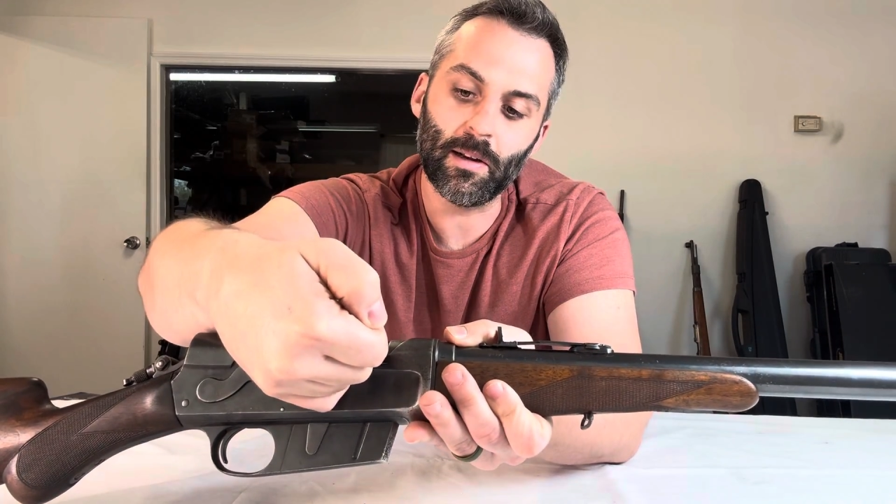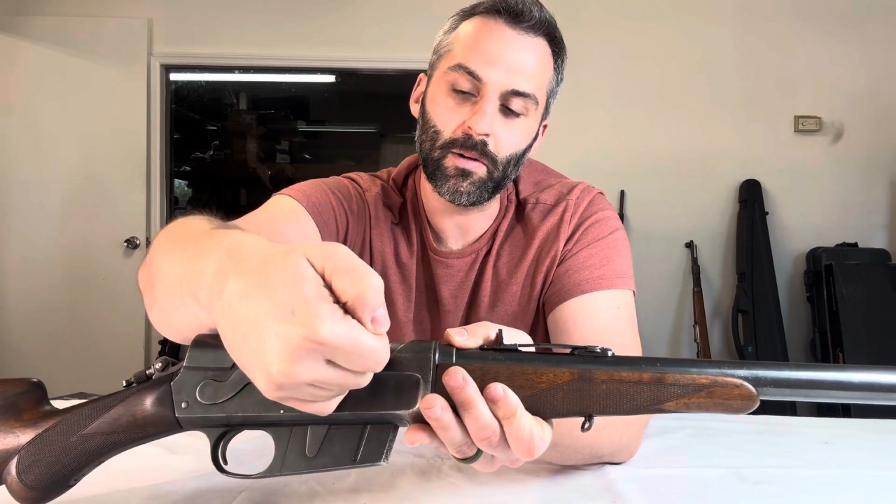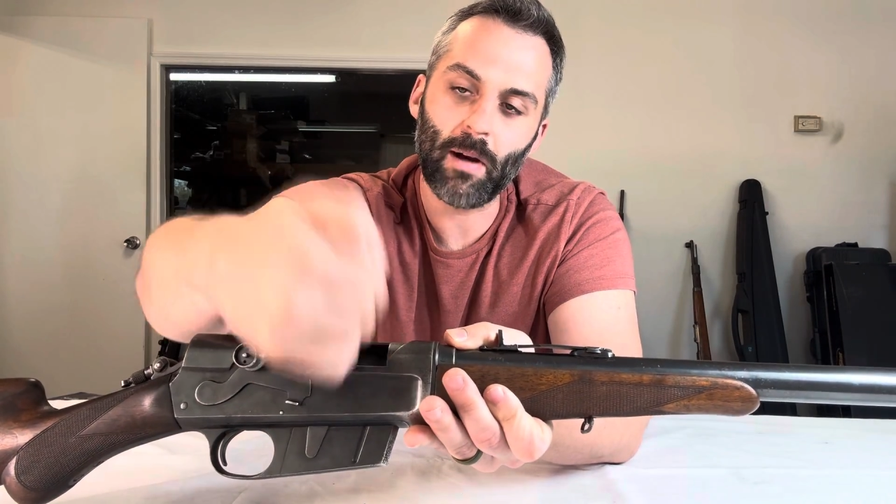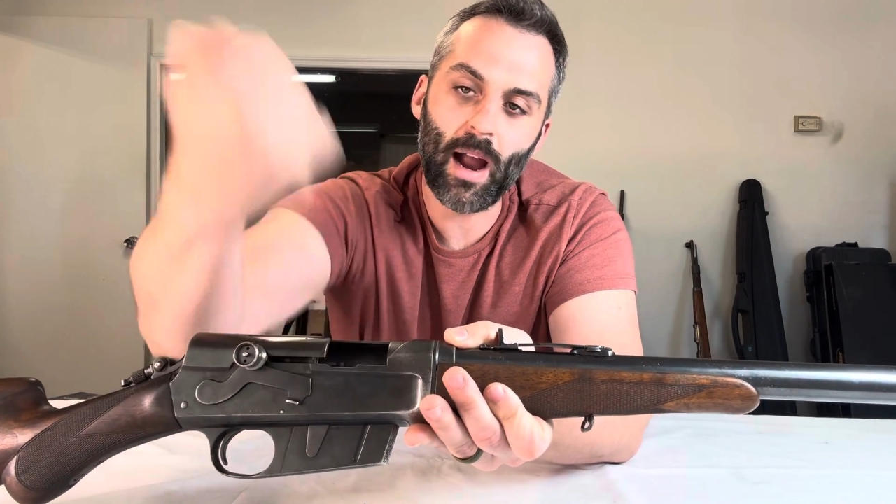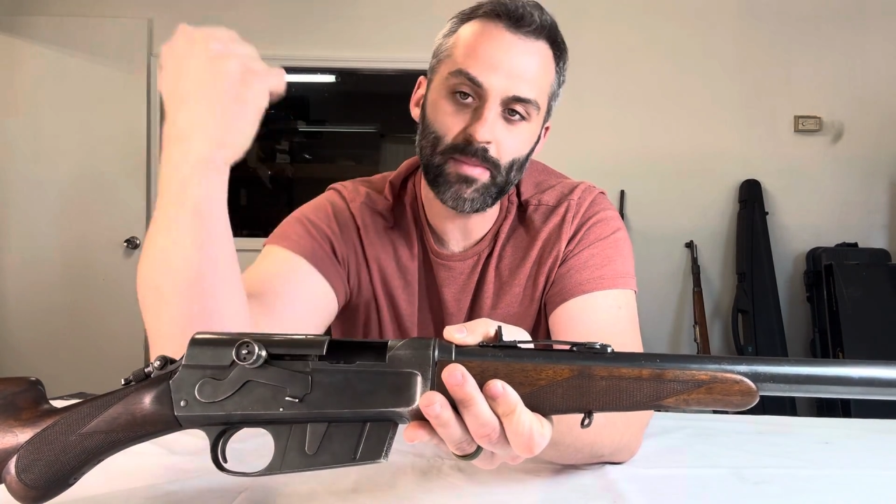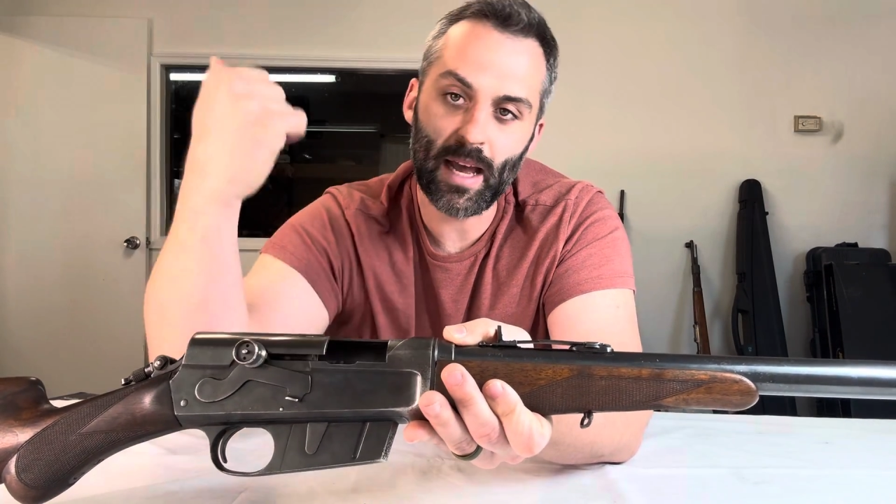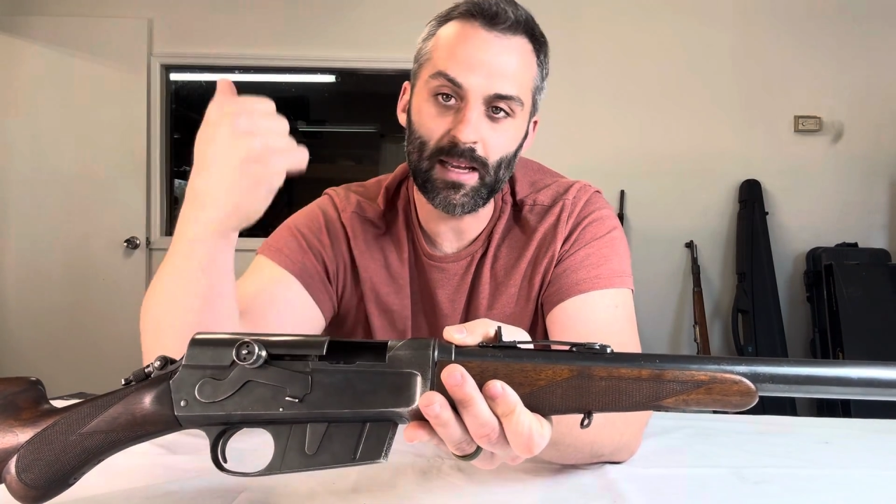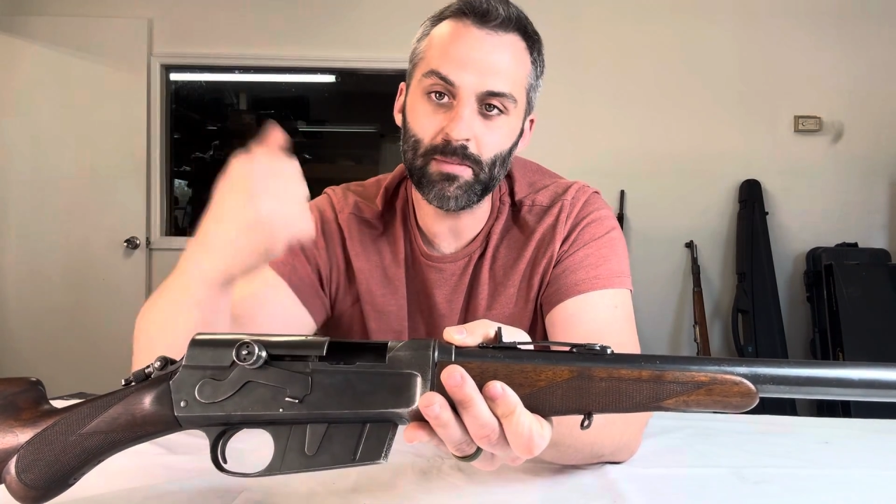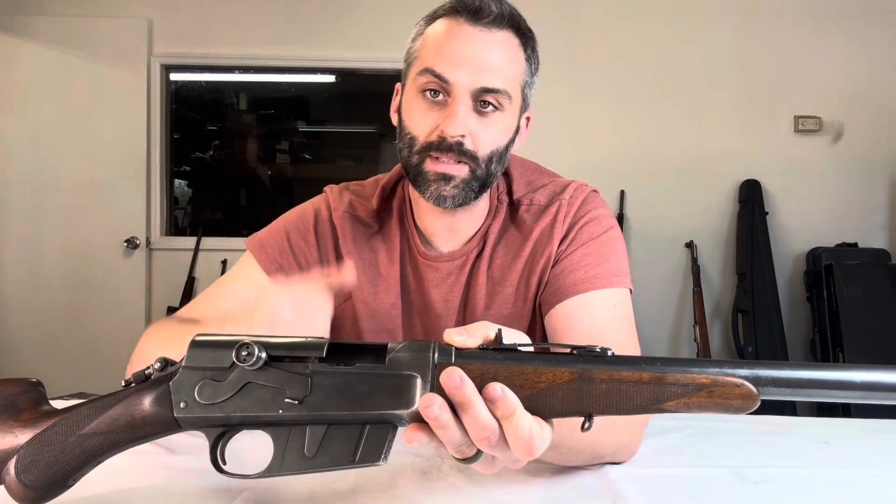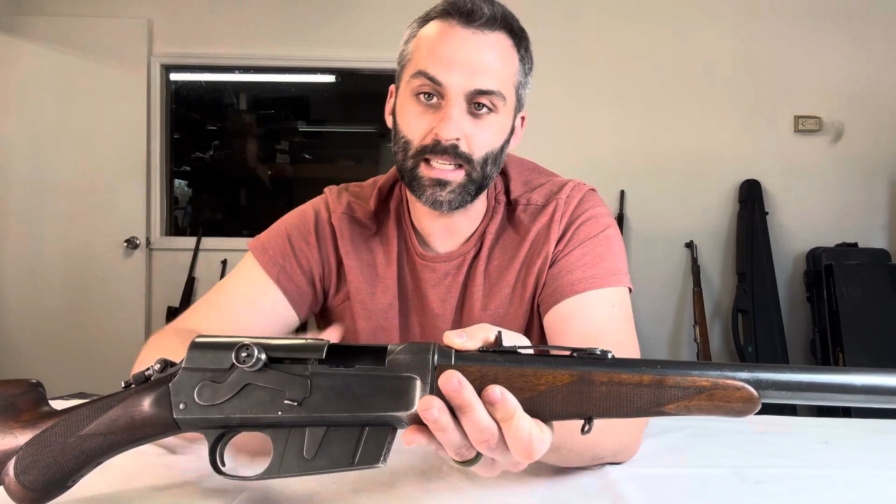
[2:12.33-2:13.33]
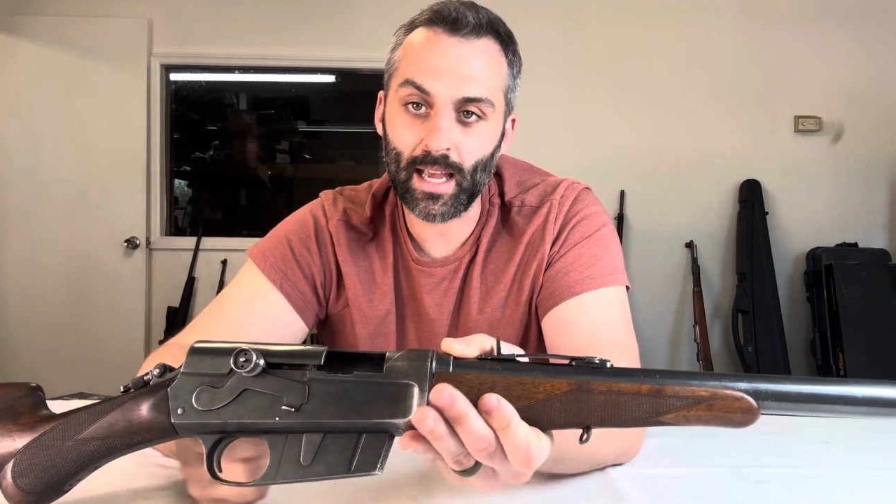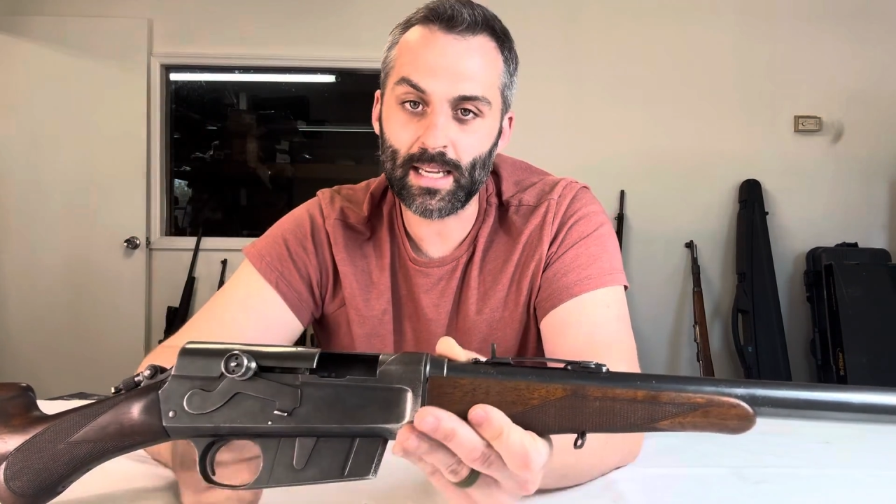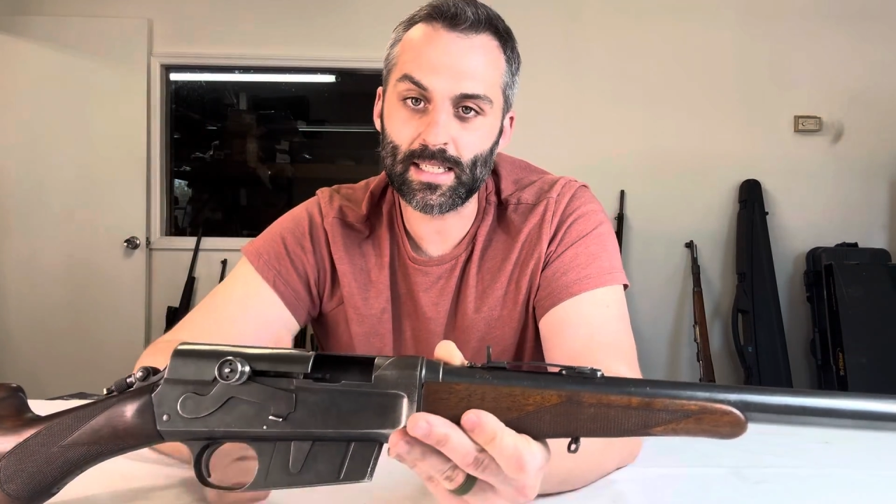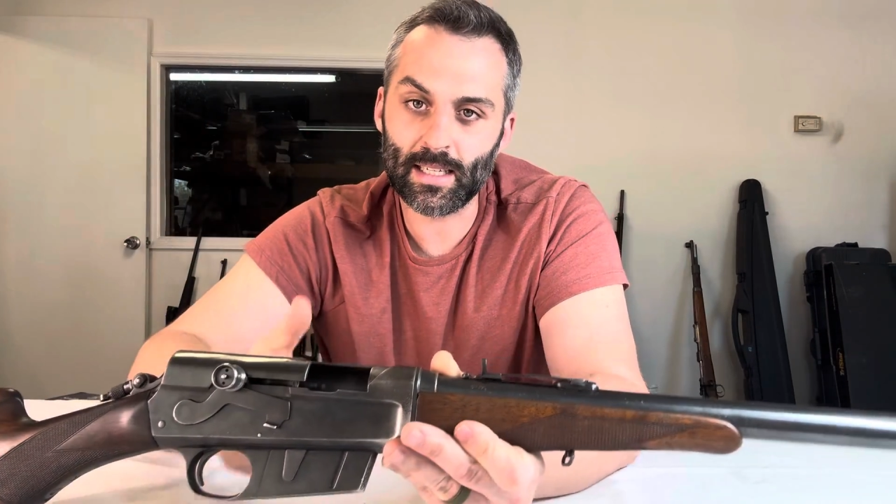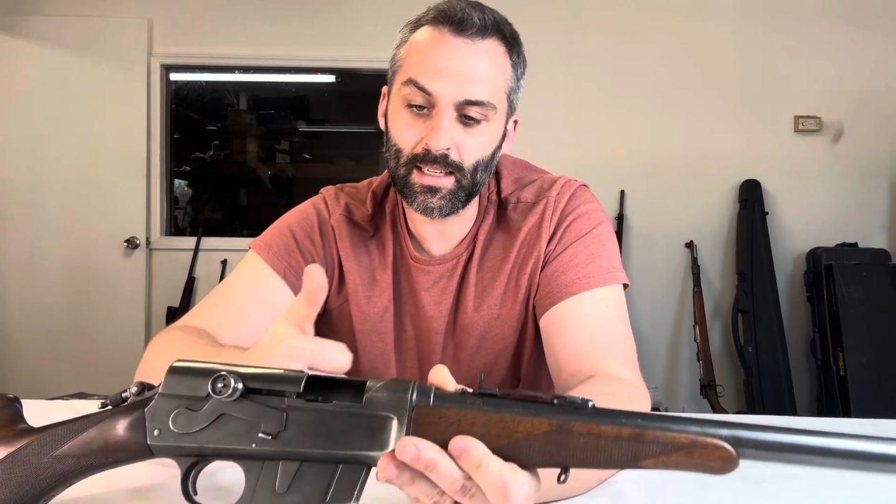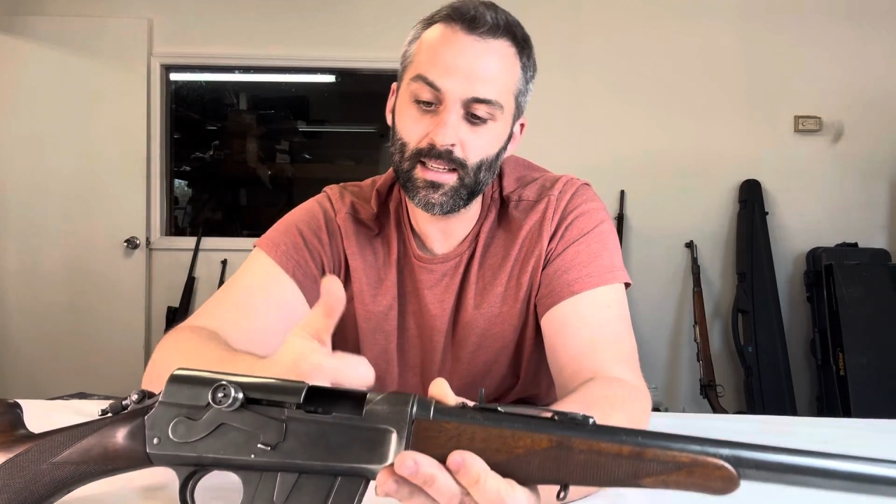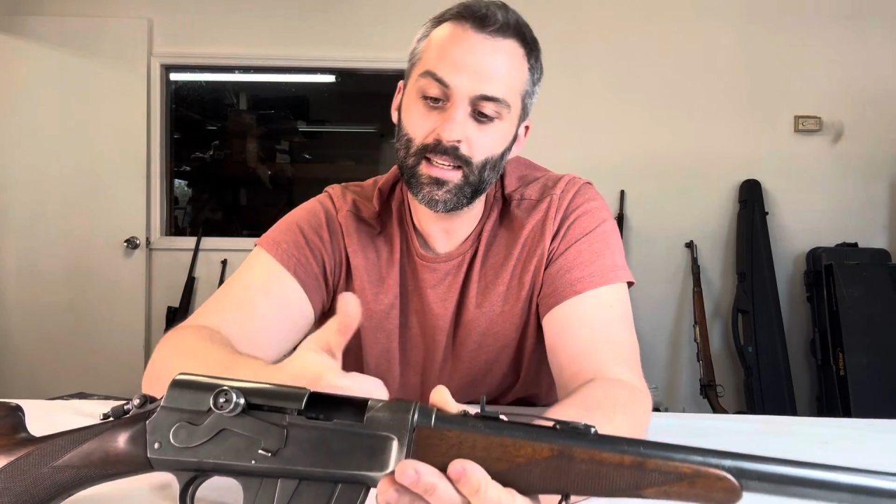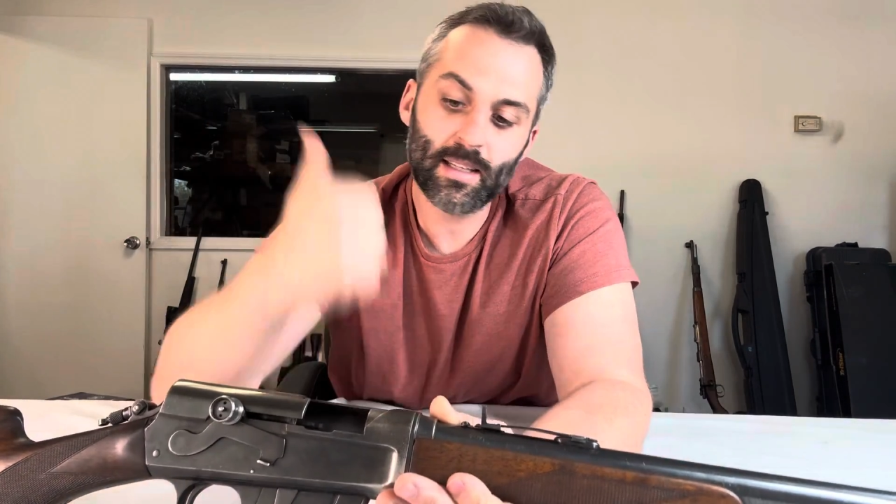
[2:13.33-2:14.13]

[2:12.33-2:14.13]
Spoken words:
grab that empty casing,